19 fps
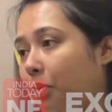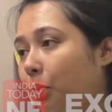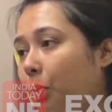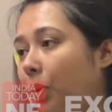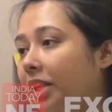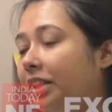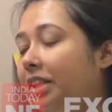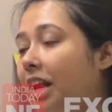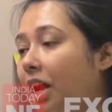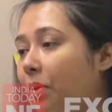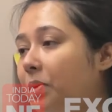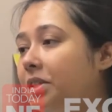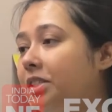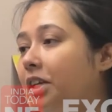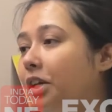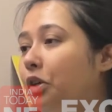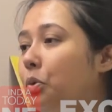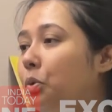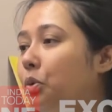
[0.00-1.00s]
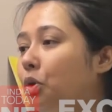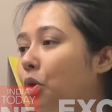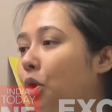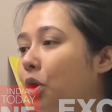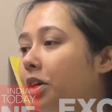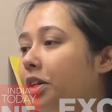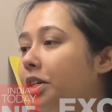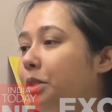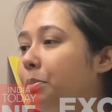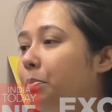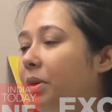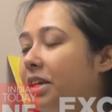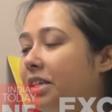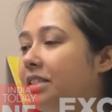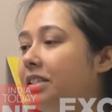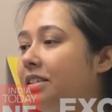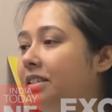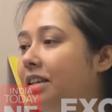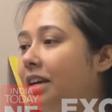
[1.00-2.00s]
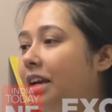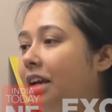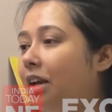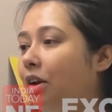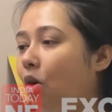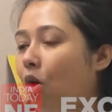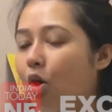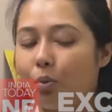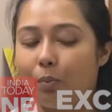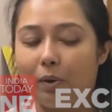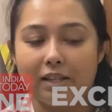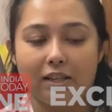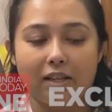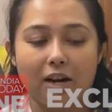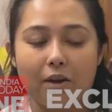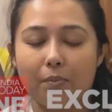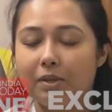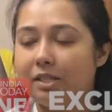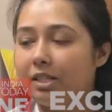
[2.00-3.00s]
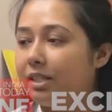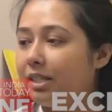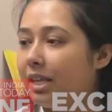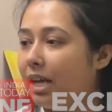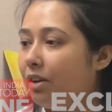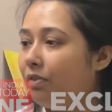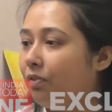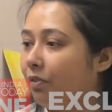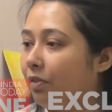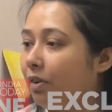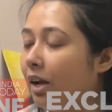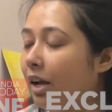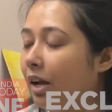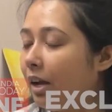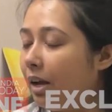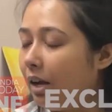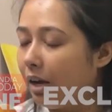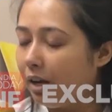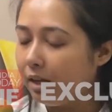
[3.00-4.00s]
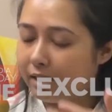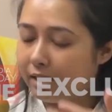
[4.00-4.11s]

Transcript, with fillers: whether i was the youth congress president or whether i was a self uh,